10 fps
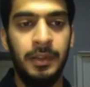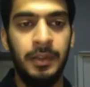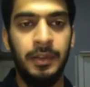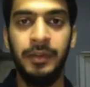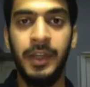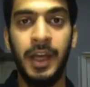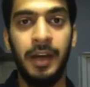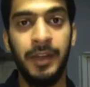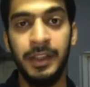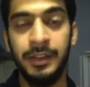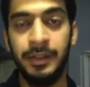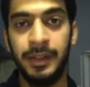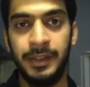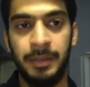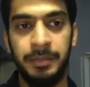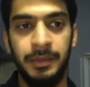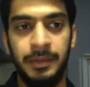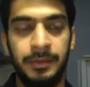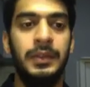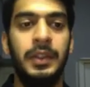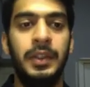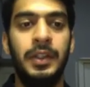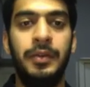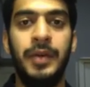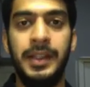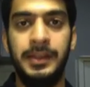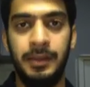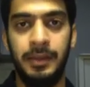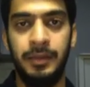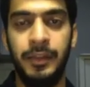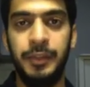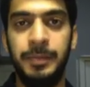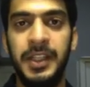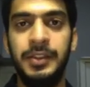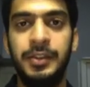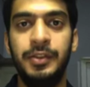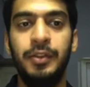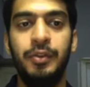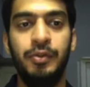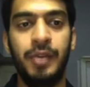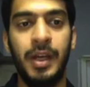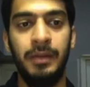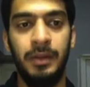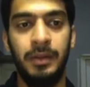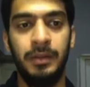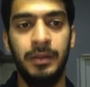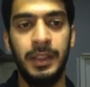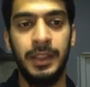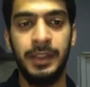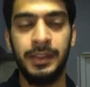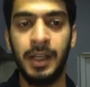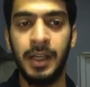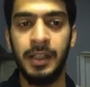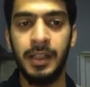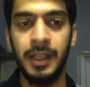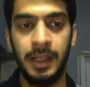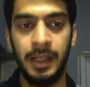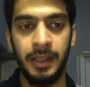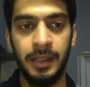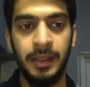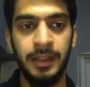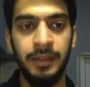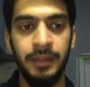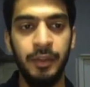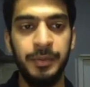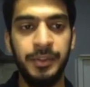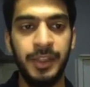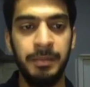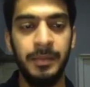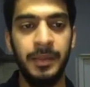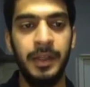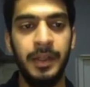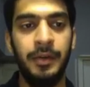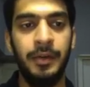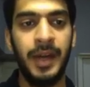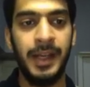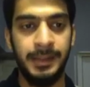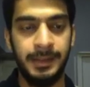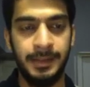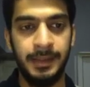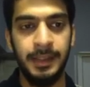Now we have another example. Reisen, which means to travel. Discard en, the verb stem reise.